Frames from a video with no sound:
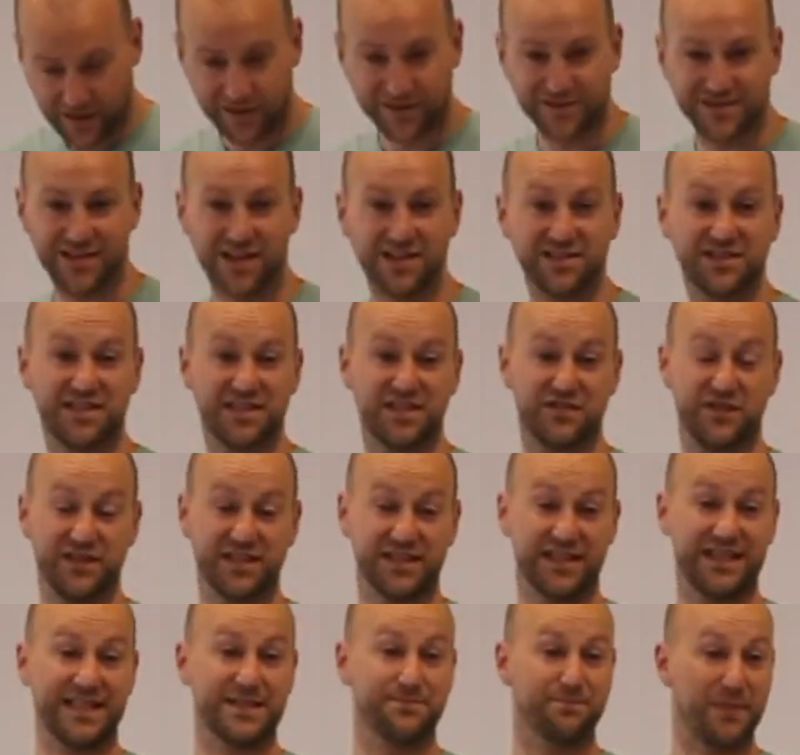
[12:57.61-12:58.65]
does these things,
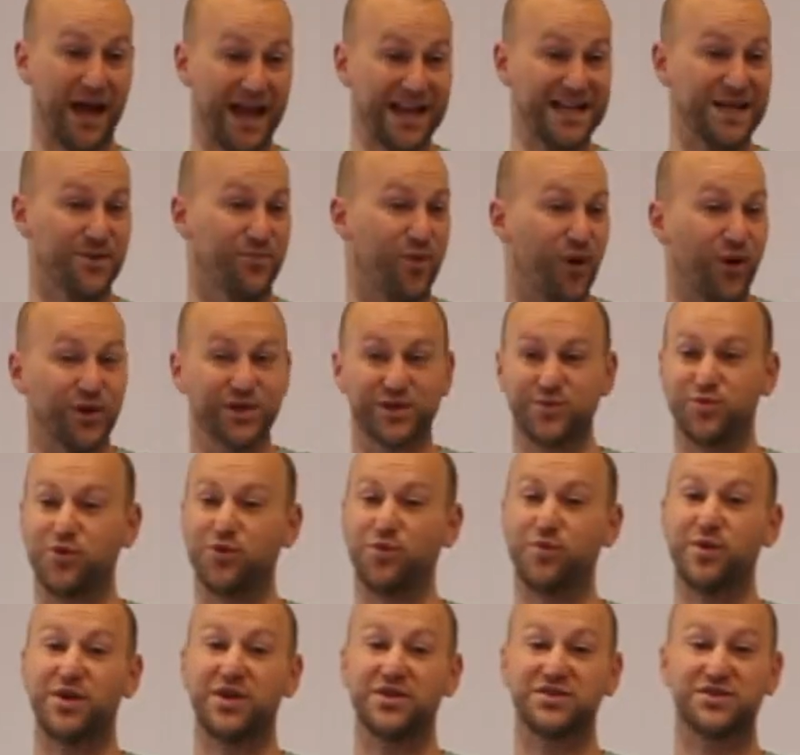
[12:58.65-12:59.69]
and He's made it possible
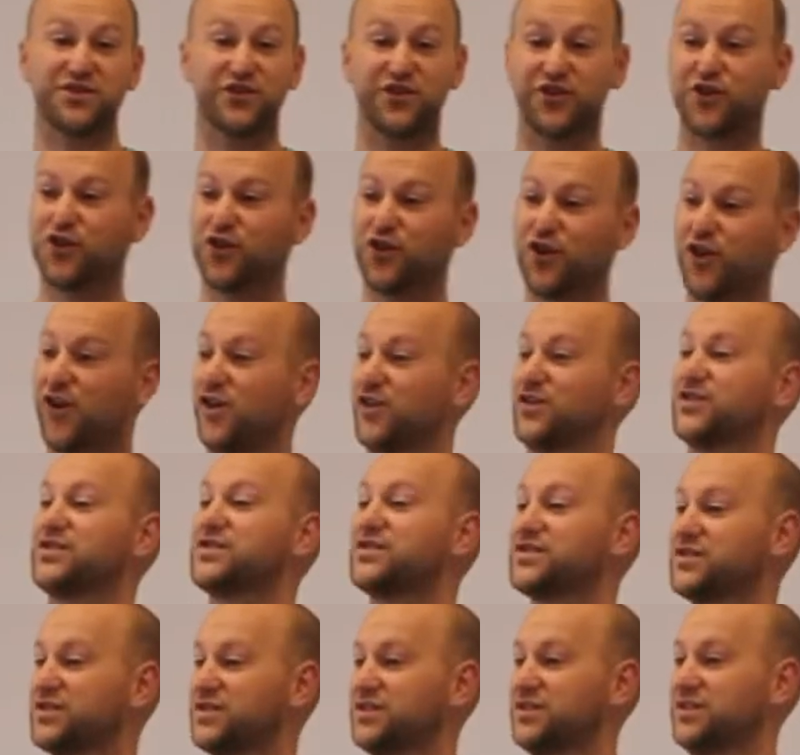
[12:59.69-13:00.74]
because of the
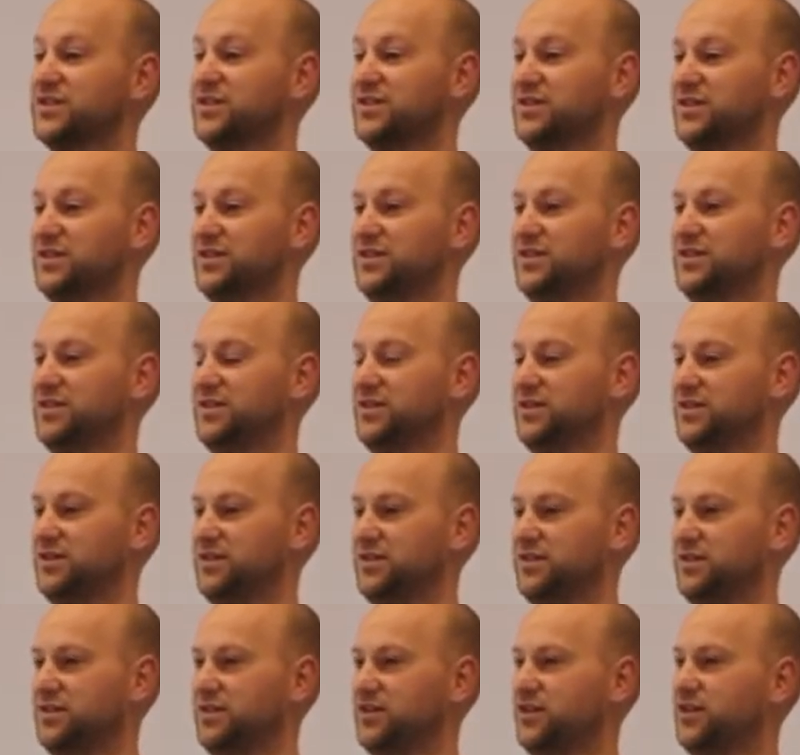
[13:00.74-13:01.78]
cross.
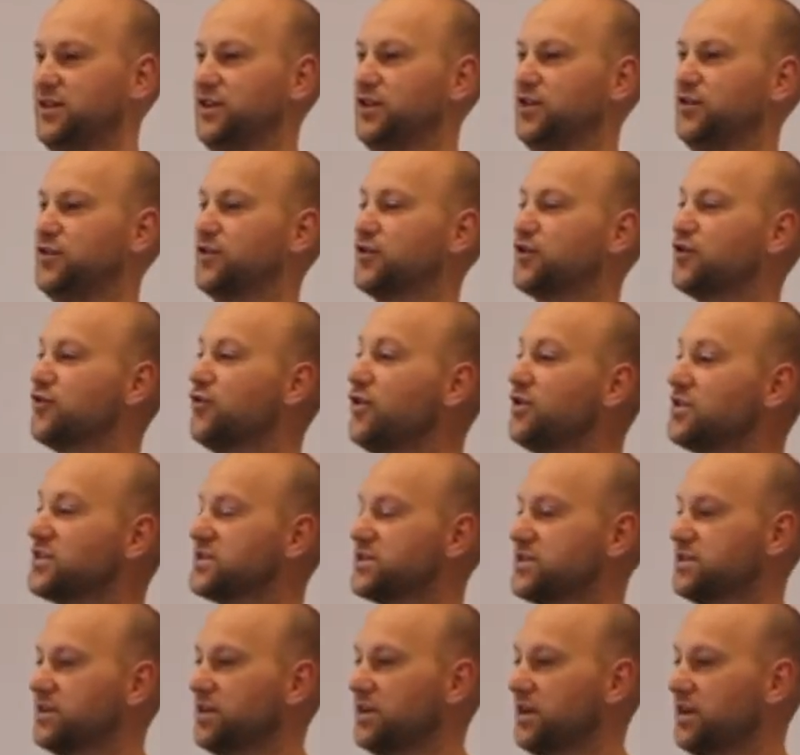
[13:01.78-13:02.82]
The
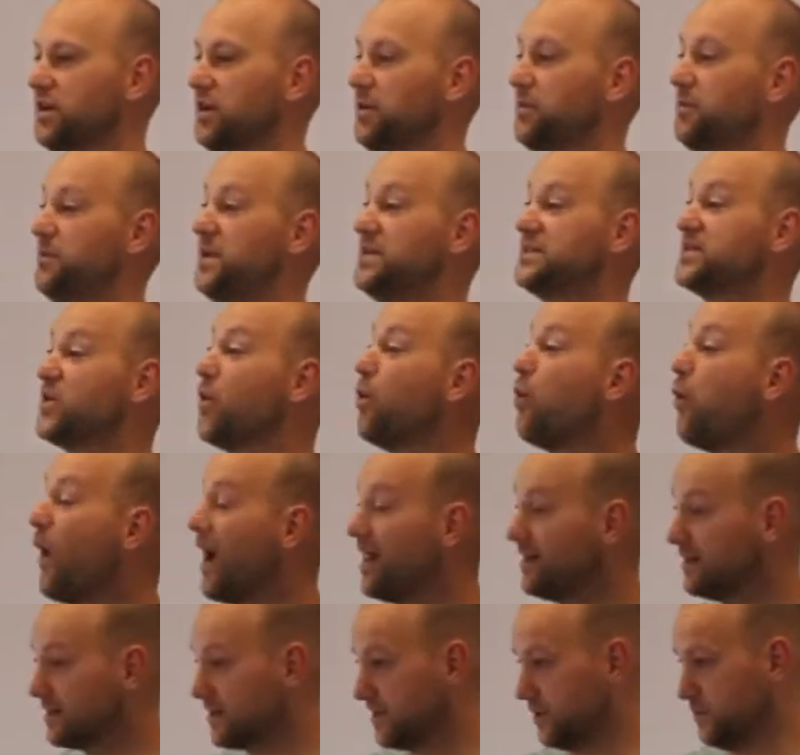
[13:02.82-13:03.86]
cross bids a
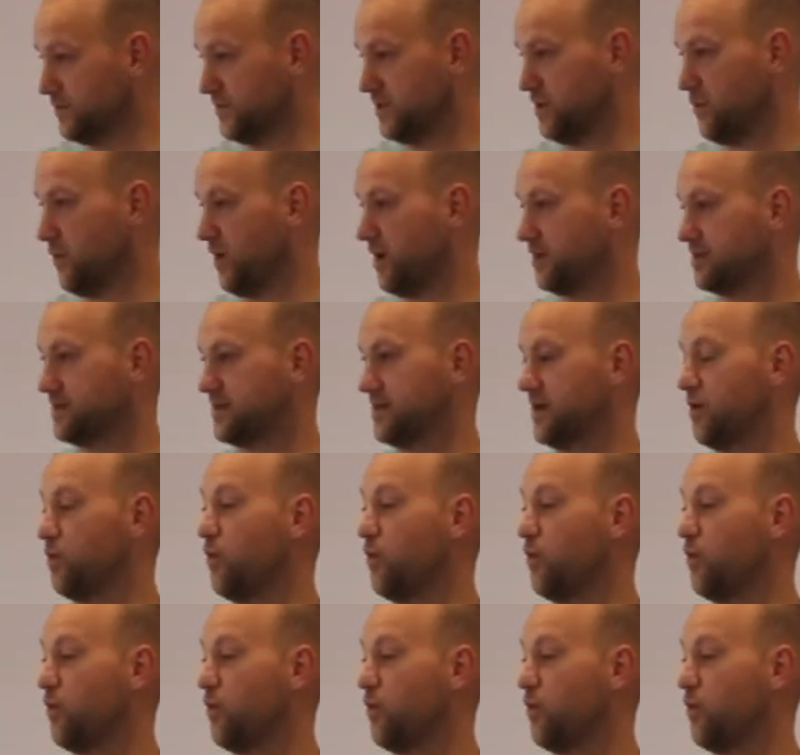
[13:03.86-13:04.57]
welcome to us, and it